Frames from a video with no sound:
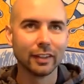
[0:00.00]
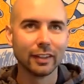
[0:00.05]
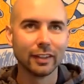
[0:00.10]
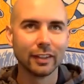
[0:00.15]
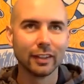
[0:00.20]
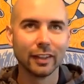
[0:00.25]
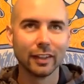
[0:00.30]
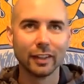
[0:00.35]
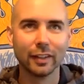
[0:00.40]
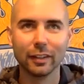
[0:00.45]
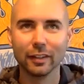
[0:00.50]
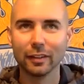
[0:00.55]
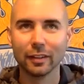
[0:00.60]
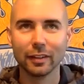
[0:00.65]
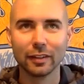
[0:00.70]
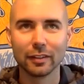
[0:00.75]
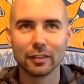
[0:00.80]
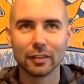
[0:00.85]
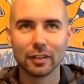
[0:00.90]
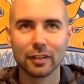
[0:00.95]

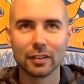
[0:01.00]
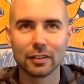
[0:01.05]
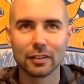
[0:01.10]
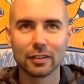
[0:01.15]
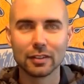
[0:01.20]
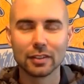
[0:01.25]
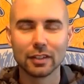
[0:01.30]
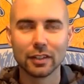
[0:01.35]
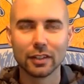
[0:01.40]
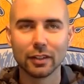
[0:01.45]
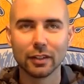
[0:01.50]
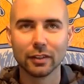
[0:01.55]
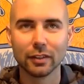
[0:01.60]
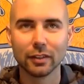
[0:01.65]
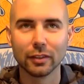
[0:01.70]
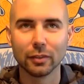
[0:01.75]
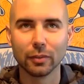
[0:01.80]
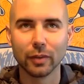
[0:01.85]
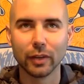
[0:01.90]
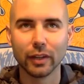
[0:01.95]
it's a
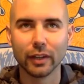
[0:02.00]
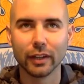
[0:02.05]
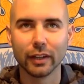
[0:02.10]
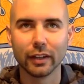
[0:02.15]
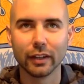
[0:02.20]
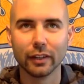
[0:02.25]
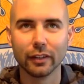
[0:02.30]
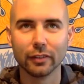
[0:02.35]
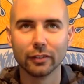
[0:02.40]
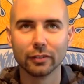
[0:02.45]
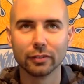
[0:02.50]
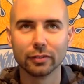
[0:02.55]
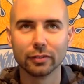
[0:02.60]
way of